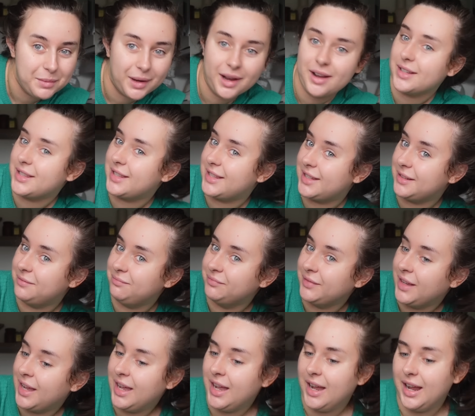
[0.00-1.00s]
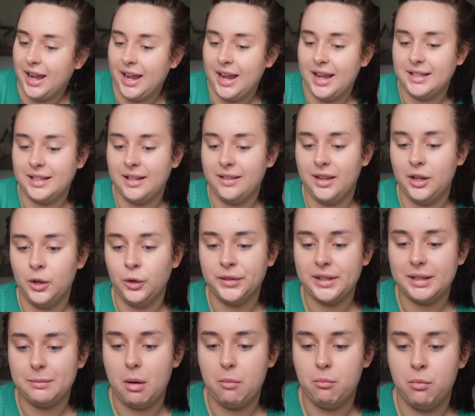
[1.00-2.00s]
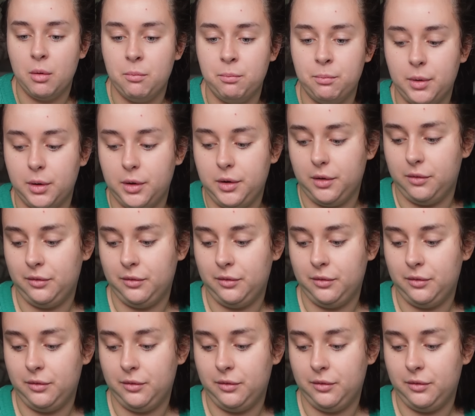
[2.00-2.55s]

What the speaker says: because it is in the ultimate mum bun